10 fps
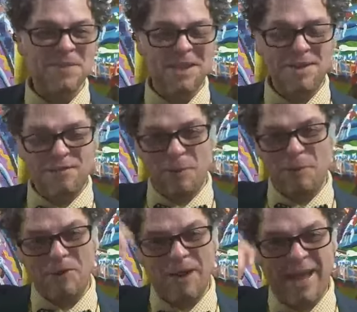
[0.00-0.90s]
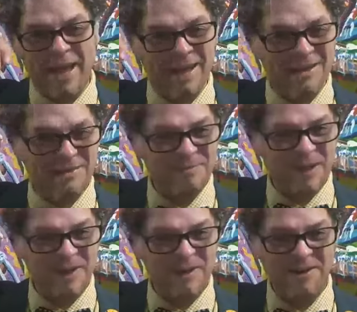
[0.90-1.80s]
And if I wear a hat in my
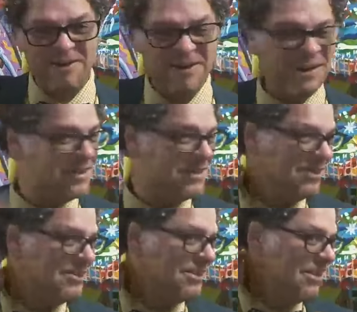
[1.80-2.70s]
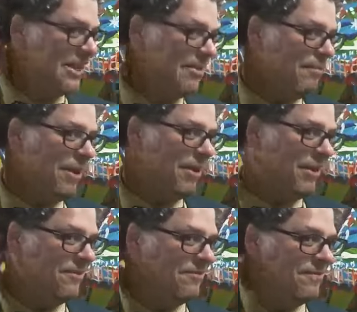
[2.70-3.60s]
hair, it starts looking like a mullet.